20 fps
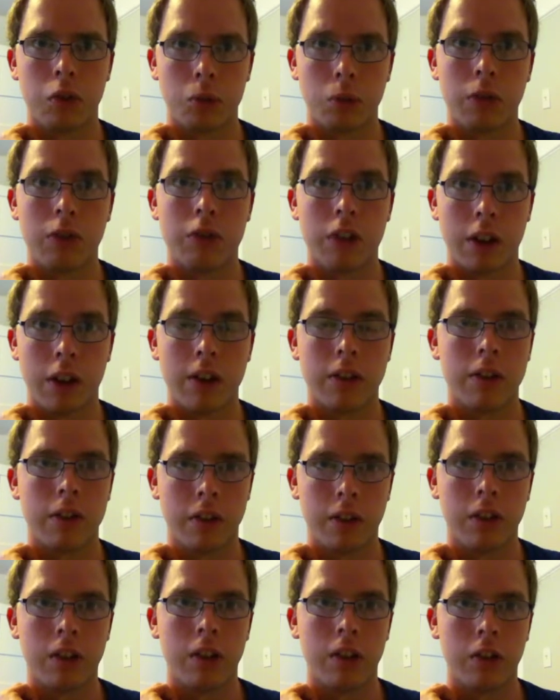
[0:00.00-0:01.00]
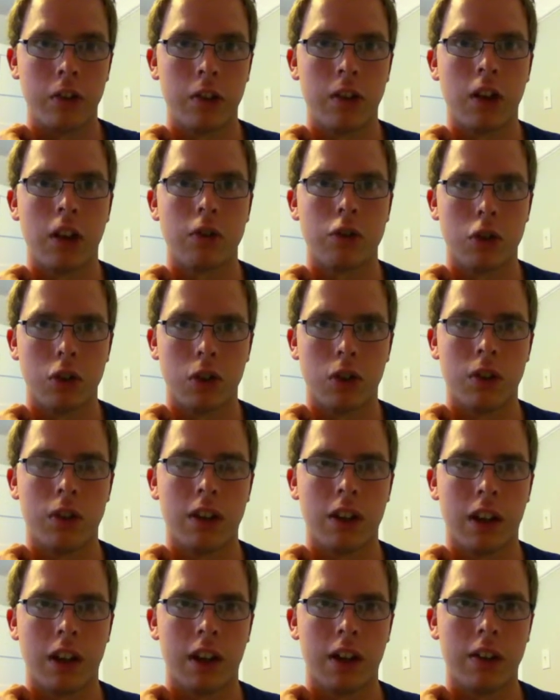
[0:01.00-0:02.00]
with that season. I've
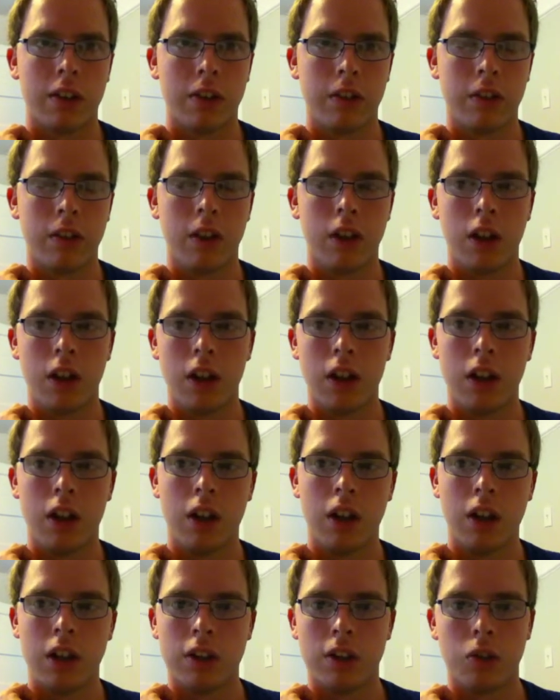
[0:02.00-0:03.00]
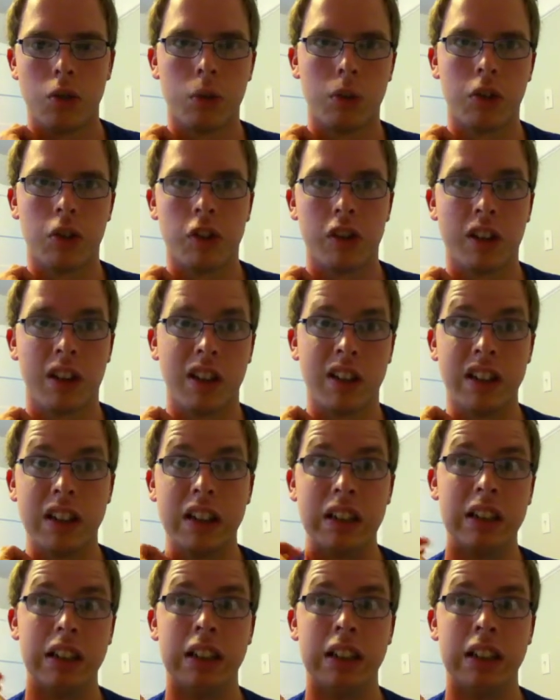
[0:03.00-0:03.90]
heard that this one's kind of...